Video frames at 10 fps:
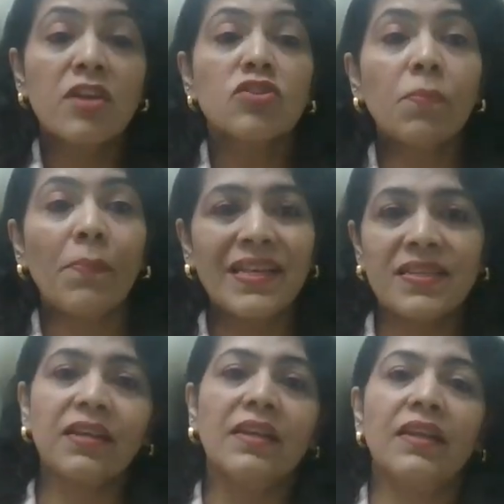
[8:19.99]
So
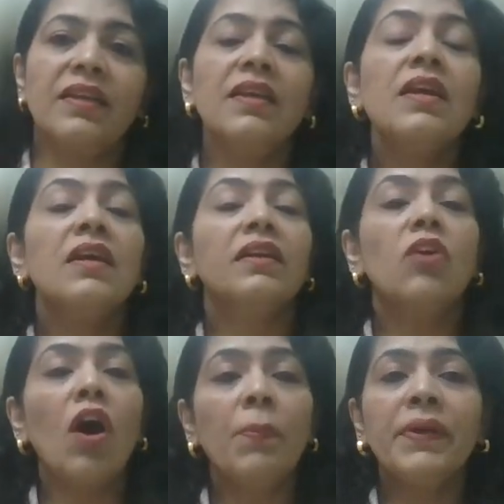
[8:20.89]
basically, the
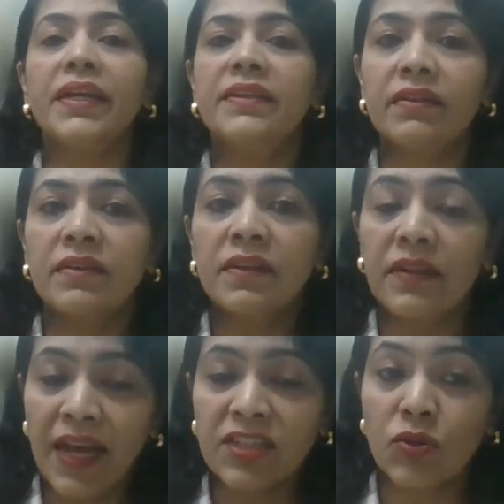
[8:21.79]
operator
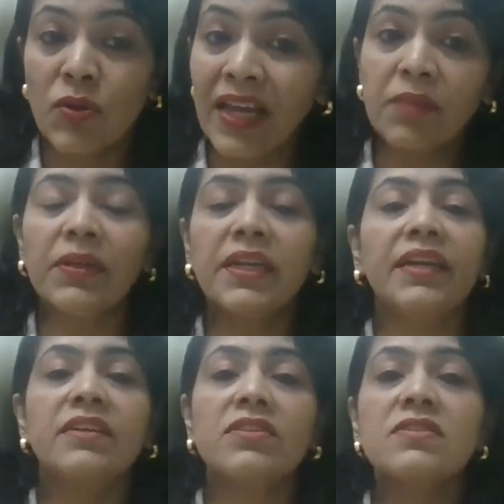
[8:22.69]
has to
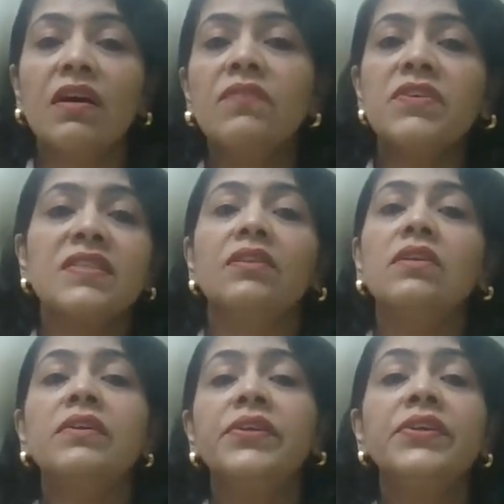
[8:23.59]
eliminate the surface
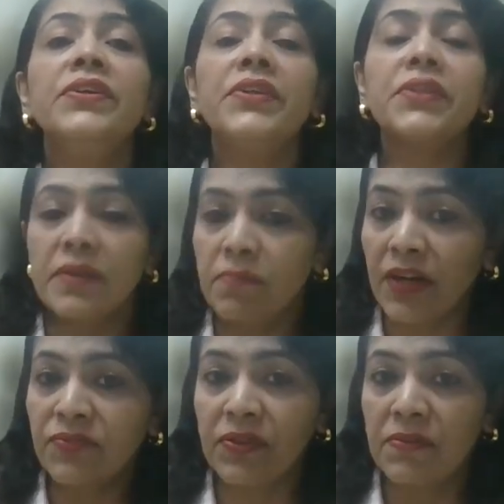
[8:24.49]
adherent
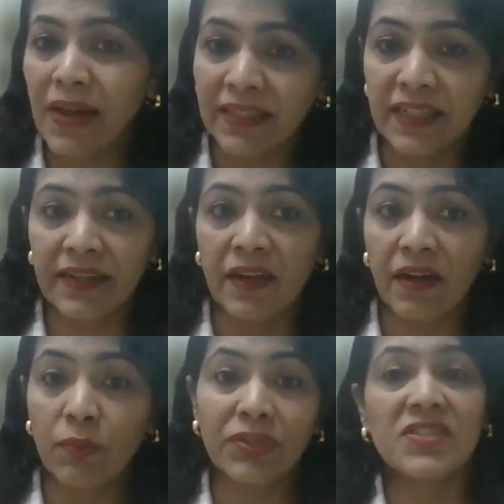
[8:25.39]
biofilm
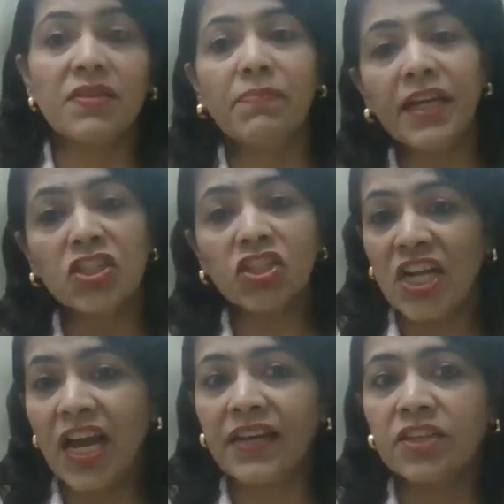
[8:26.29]
bacteria, which is a major
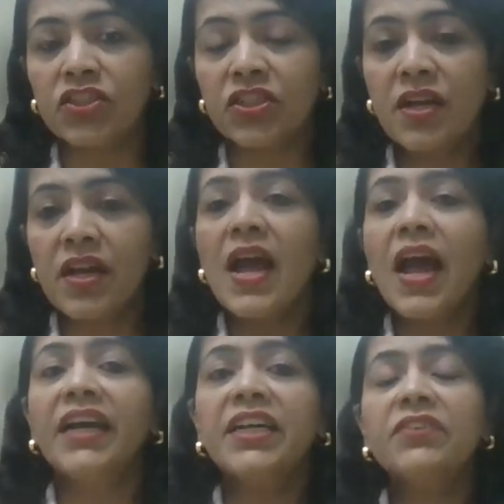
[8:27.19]
challenge,
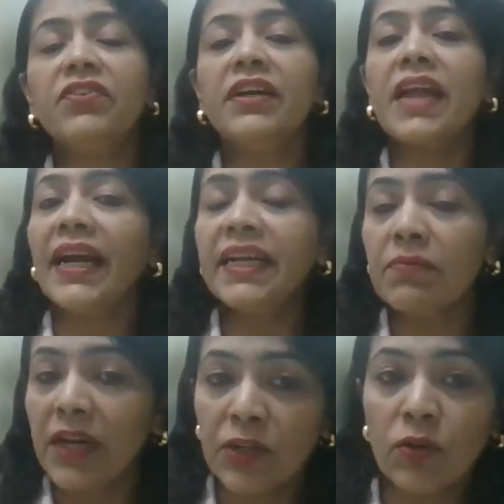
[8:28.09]
and different
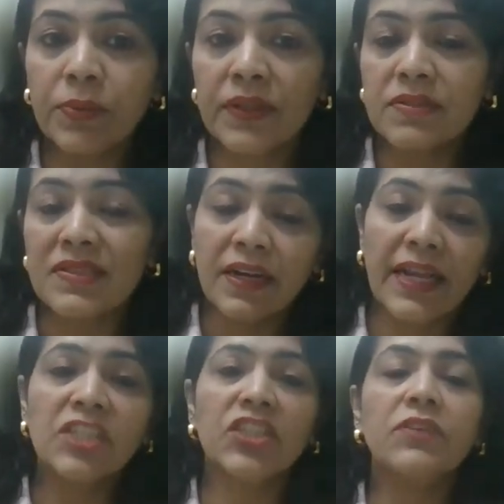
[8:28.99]
antimicrobials
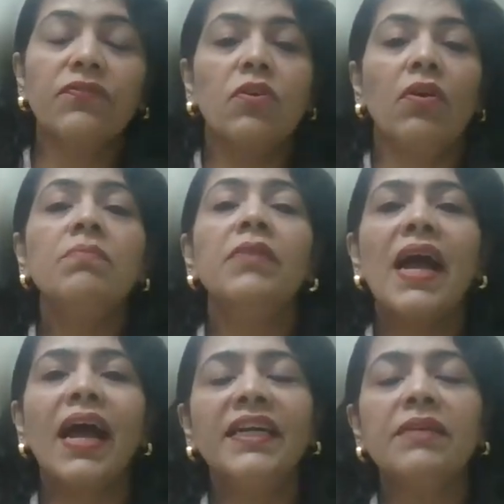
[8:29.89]
ranging from
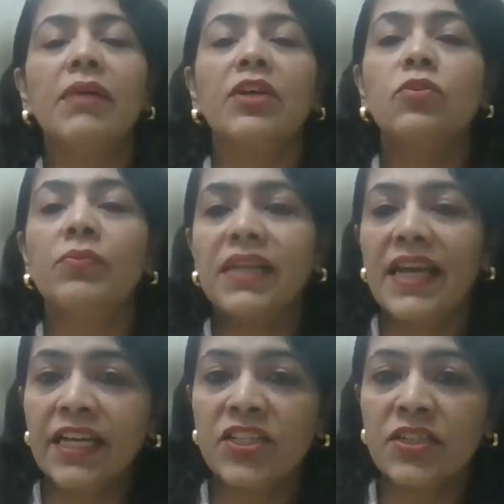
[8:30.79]
antimicrobial
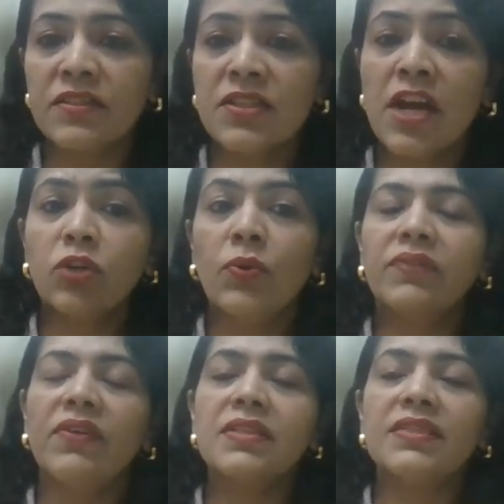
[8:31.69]
agents to
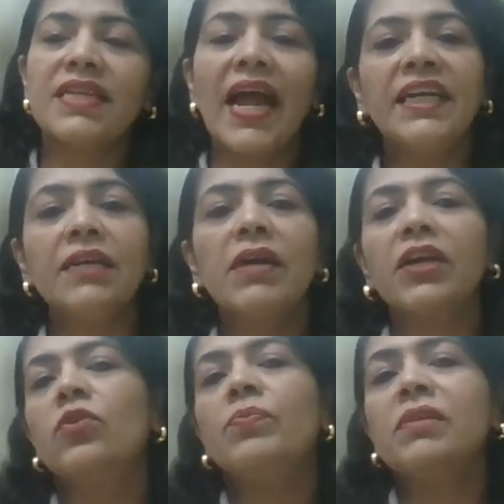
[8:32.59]
advanced
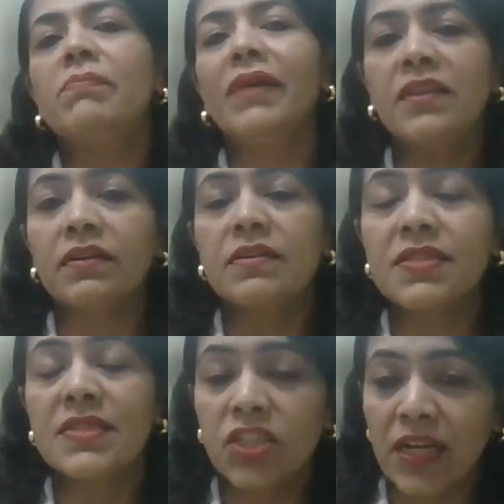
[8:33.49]
antimicrobial
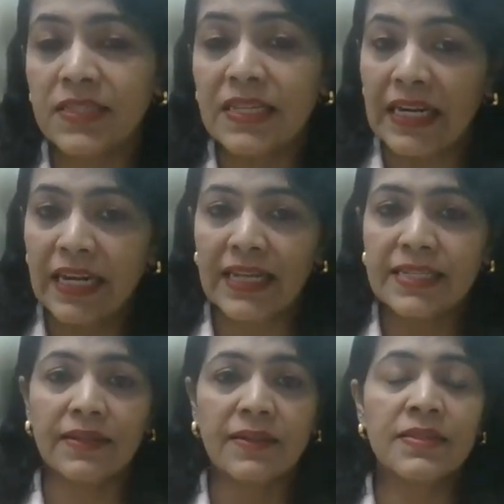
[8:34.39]
methods such as
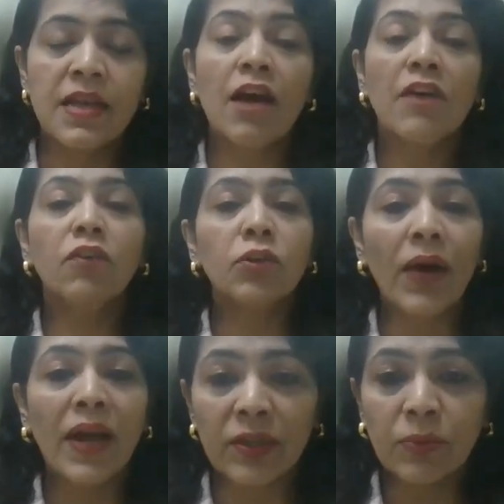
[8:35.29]
lasers,
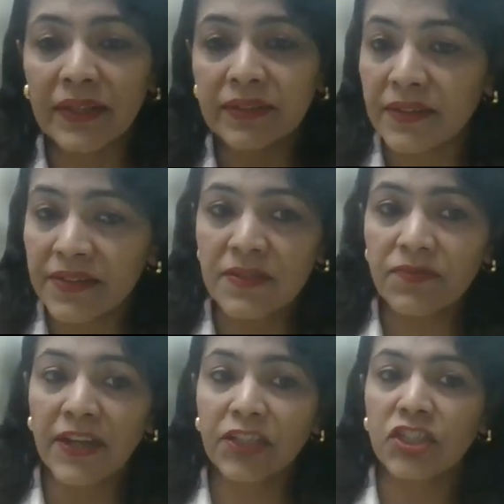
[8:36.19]
photoactivated
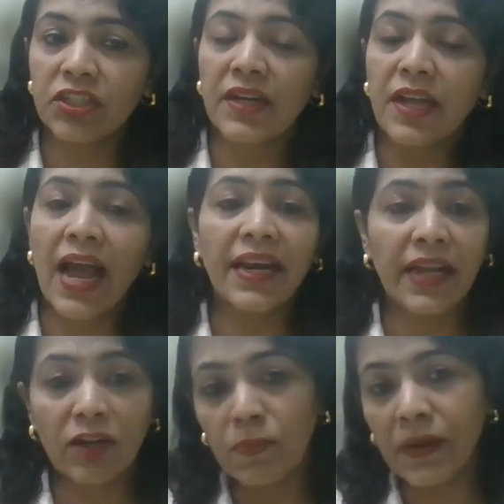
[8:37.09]
disinfection, and
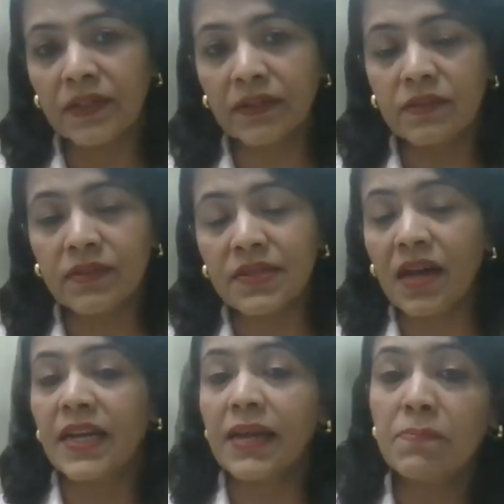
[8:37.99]
nanoparticles
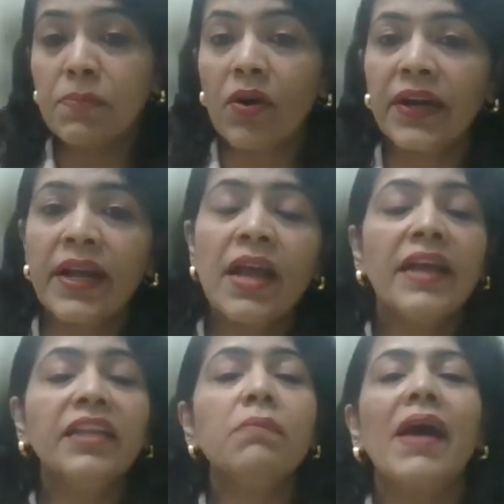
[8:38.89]
are employed
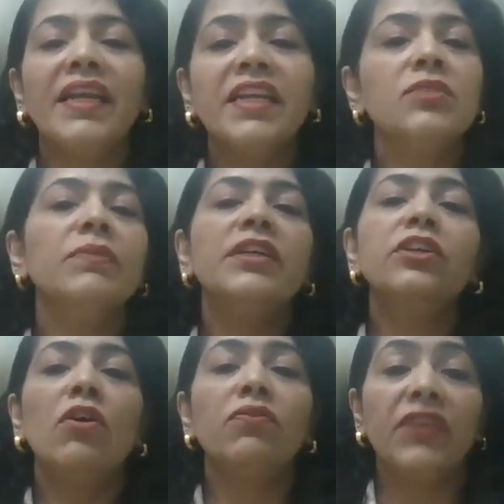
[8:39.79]
in the
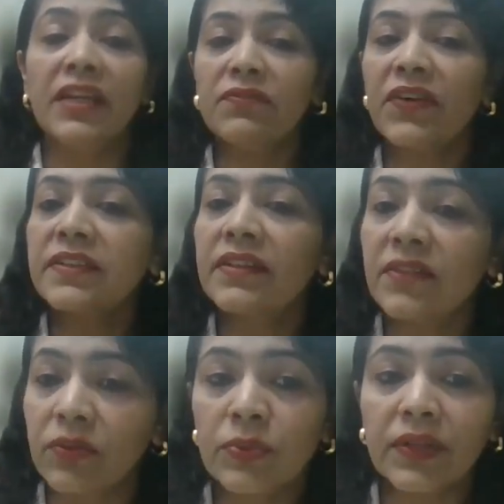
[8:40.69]
management of
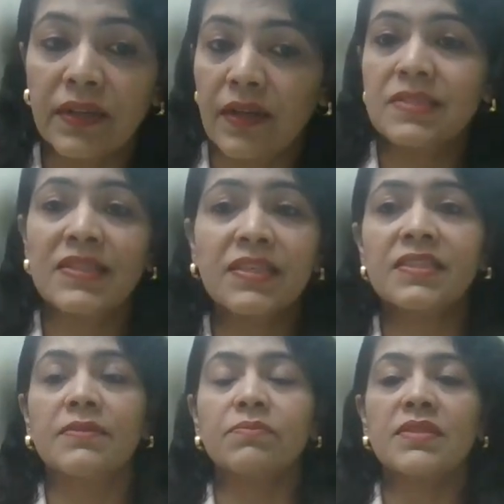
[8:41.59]
infected root canal
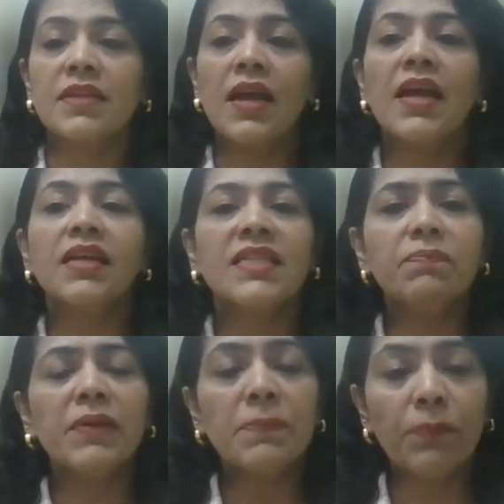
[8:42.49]
systems.
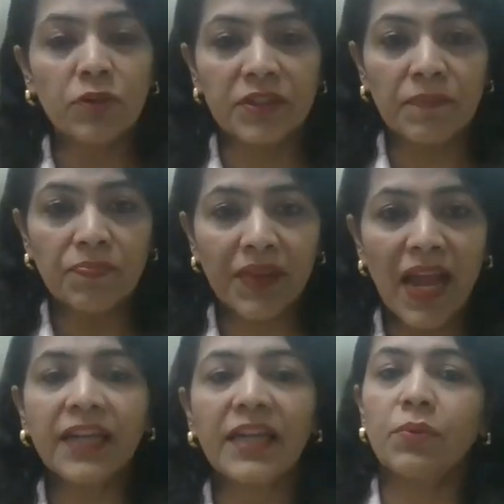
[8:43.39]
Simply put,
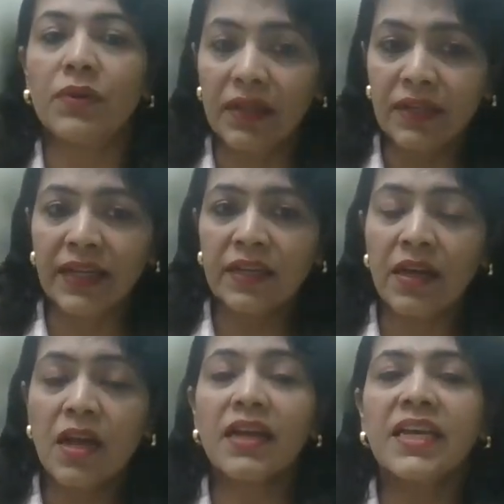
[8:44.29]
at our clinic,
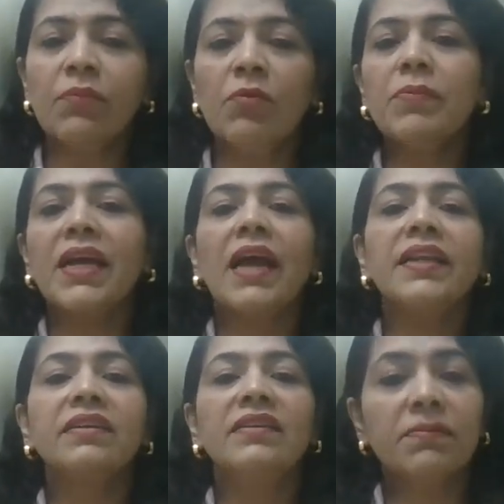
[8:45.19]

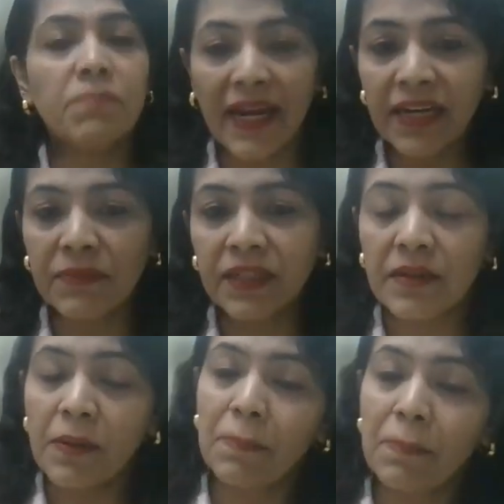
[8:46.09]
chemomechanical debridement
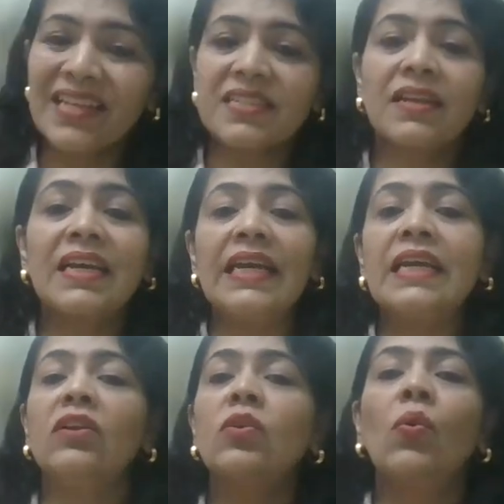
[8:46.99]
plays a
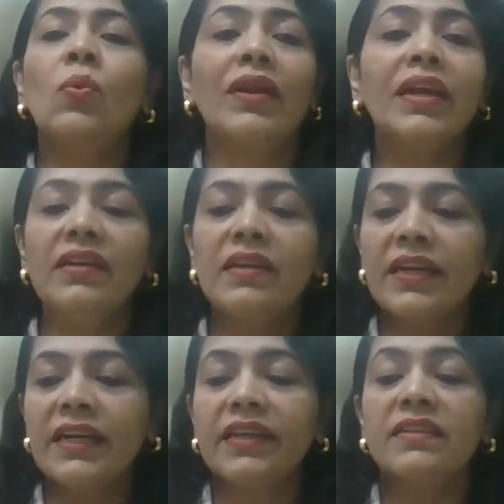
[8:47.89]
key role in
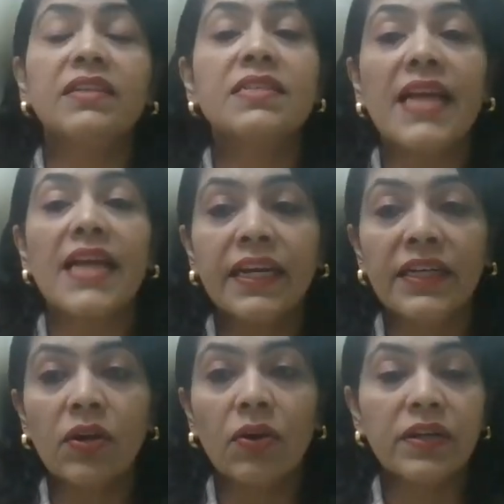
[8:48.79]
treating these
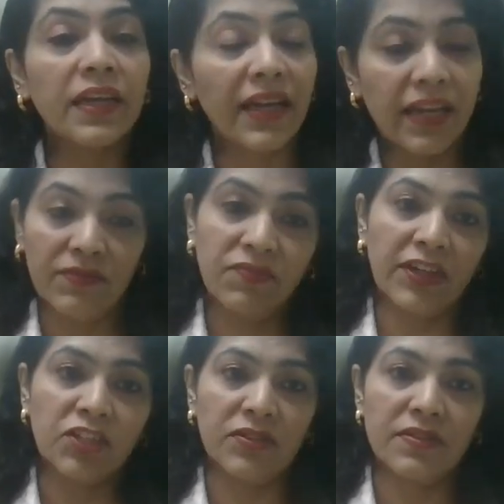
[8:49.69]
endodontic
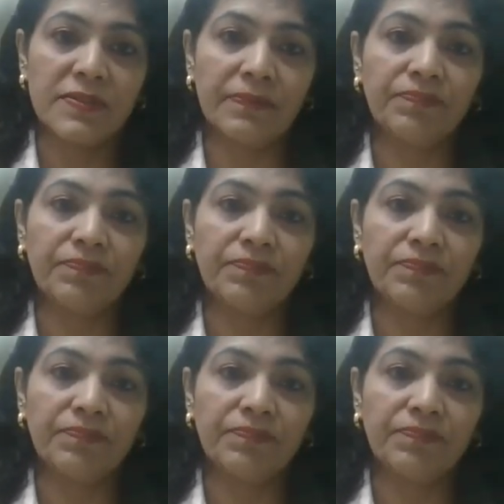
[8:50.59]
infections.